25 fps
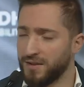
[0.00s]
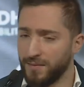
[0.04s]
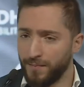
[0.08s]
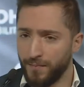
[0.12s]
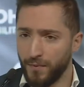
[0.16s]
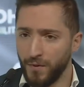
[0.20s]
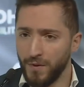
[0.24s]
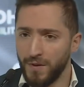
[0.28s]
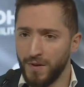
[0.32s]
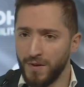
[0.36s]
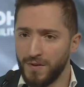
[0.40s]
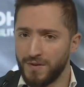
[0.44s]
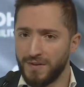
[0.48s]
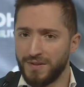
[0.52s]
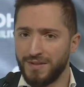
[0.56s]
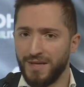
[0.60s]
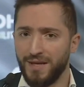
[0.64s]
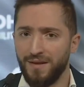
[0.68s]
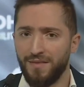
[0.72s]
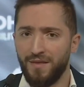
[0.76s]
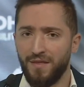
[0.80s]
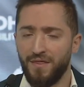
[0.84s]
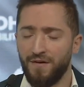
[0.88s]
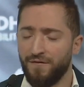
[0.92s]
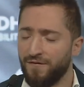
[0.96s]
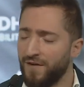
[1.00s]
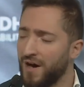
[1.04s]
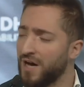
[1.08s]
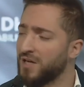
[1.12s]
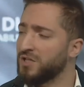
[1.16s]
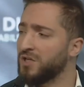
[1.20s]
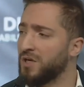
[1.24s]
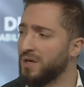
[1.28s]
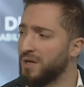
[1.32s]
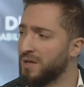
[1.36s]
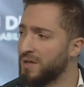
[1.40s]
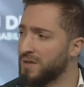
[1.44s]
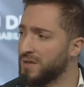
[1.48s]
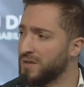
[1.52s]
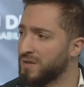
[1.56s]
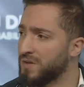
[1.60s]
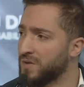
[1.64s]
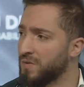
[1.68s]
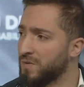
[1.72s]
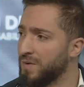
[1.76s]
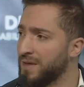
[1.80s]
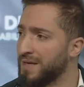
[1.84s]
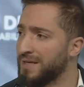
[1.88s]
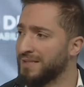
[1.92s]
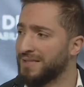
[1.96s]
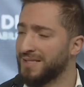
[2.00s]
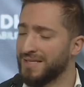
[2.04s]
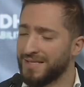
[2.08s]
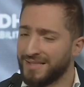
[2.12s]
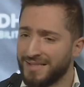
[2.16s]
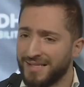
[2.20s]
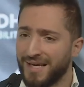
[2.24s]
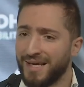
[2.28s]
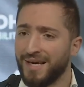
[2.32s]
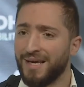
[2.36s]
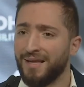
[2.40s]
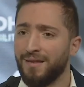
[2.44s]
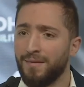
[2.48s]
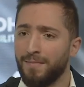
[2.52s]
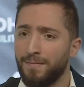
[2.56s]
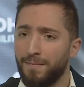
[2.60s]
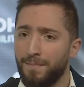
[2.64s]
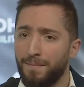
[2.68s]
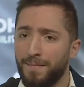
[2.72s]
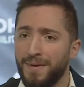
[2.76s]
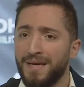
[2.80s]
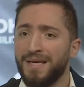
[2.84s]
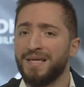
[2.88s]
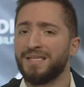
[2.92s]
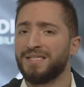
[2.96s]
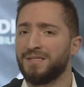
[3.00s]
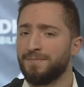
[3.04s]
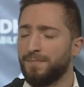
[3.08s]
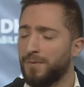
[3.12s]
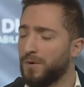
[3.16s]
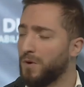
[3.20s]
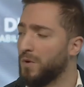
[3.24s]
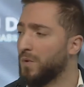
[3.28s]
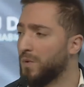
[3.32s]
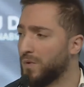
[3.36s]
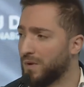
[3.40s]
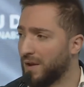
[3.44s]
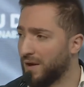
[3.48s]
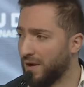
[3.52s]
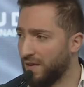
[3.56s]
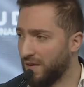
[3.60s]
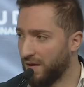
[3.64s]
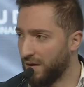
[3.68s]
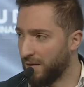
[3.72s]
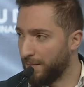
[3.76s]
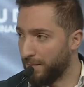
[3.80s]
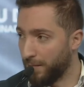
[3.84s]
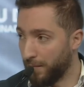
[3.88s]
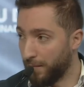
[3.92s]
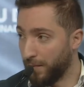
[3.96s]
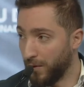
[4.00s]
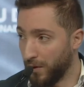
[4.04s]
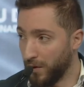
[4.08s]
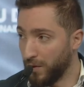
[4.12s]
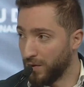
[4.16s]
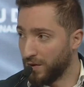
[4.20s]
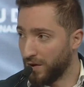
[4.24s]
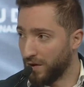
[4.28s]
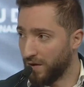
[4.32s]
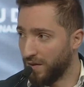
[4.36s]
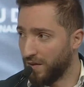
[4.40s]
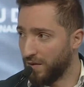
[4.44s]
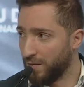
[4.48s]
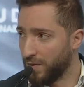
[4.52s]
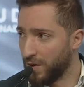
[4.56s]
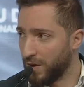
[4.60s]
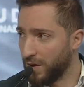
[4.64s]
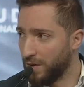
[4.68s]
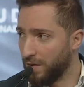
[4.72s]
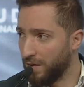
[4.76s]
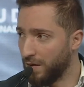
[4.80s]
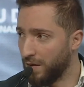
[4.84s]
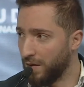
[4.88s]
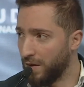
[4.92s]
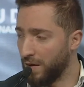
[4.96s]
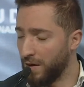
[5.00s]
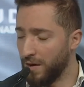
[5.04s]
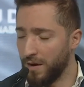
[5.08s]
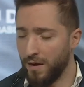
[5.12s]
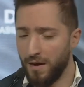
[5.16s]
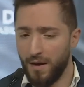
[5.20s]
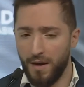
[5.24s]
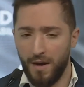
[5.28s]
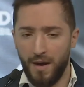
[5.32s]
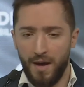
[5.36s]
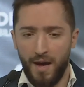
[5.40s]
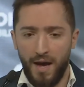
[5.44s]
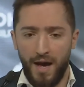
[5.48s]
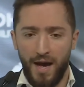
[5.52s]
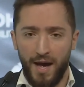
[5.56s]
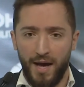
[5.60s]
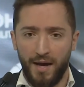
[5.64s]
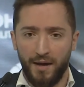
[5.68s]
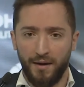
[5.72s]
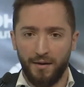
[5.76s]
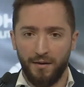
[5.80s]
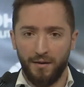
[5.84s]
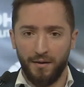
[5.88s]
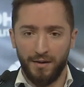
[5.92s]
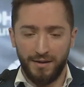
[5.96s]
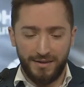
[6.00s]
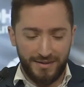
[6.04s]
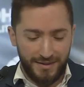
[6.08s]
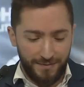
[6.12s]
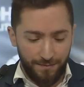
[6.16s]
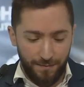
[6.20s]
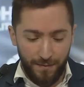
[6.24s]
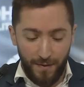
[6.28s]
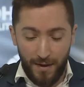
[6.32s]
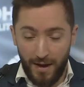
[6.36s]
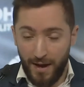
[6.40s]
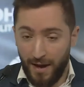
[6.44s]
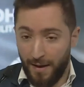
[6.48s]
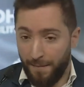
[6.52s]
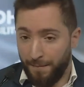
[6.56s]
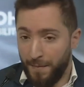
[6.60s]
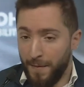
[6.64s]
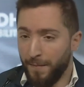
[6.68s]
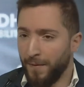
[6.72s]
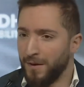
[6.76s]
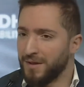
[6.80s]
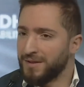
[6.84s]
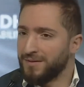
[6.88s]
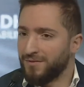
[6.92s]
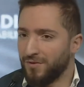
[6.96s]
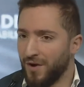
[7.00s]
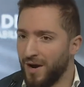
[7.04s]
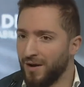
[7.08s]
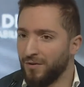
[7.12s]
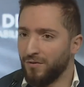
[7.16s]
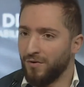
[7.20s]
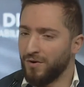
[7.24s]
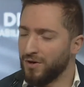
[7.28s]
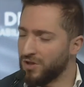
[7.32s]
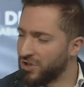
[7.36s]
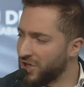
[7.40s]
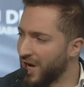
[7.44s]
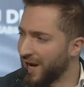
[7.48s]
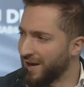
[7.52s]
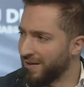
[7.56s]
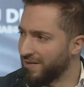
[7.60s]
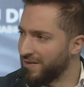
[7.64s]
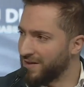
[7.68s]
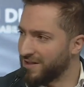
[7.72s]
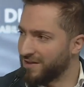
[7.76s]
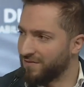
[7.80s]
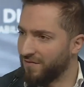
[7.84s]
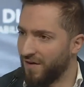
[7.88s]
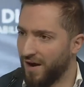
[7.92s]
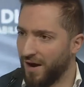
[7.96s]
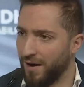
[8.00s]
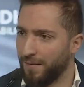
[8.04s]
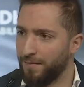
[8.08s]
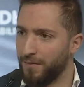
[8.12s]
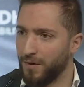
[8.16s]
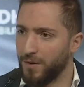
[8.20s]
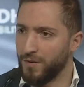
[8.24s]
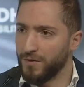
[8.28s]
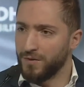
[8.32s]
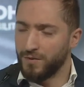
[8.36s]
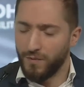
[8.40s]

It's important to state that the fashion industry is the second biggest polluter in the world. And it's people try to reject this fact